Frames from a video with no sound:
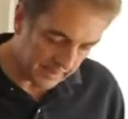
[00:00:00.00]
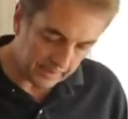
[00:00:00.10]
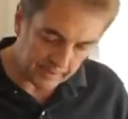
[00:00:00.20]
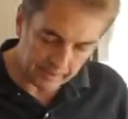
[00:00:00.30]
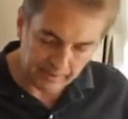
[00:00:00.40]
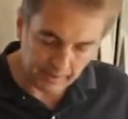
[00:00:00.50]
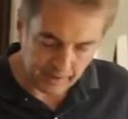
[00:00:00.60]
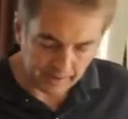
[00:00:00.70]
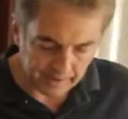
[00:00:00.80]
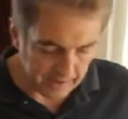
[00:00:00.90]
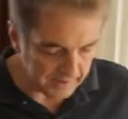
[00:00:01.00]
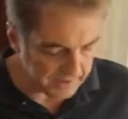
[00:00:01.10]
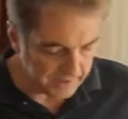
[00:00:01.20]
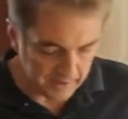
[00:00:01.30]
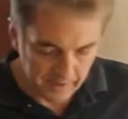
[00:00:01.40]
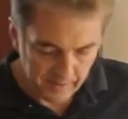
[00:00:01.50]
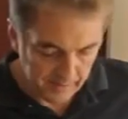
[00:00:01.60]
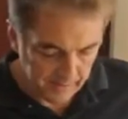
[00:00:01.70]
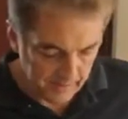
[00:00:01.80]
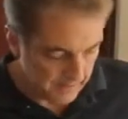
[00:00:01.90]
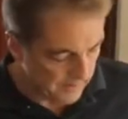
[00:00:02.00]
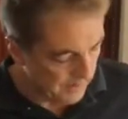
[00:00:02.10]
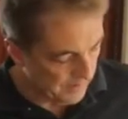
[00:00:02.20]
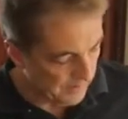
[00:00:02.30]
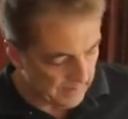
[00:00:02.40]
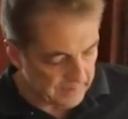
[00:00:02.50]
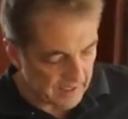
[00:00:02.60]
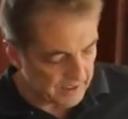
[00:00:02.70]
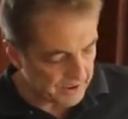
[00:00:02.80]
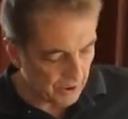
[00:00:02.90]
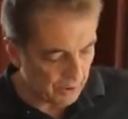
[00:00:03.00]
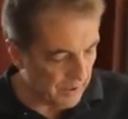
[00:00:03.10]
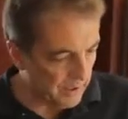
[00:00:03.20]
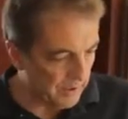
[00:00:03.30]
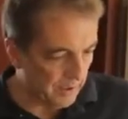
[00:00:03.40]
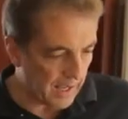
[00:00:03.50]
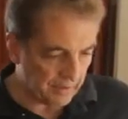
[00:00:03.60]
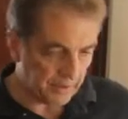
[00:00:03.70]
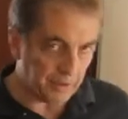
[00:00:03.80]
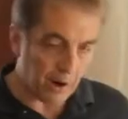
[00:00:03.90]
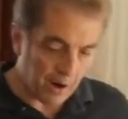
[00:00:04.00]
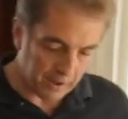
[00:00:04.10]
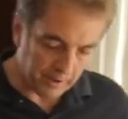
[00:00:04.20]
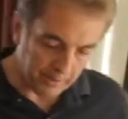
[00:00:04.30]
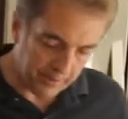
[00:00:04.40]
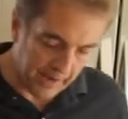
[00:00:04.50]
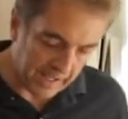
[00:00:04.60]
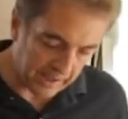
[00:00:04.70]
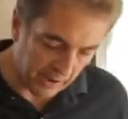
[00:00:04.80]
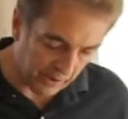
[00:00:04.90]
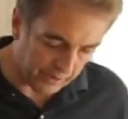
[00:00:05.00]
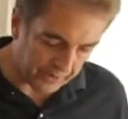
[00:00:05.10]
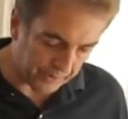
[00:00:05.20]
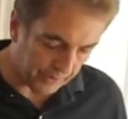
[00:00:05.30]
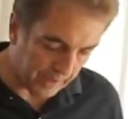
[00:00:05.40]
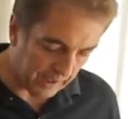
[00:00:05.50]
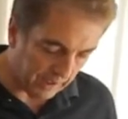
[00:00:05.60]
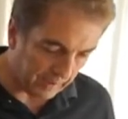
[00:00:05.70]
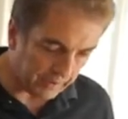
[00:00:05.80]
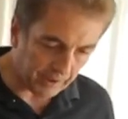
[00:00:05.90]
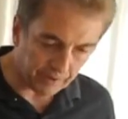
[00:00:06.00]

you leave it like this, you let that soak in, you'll have a darker vein going through here of the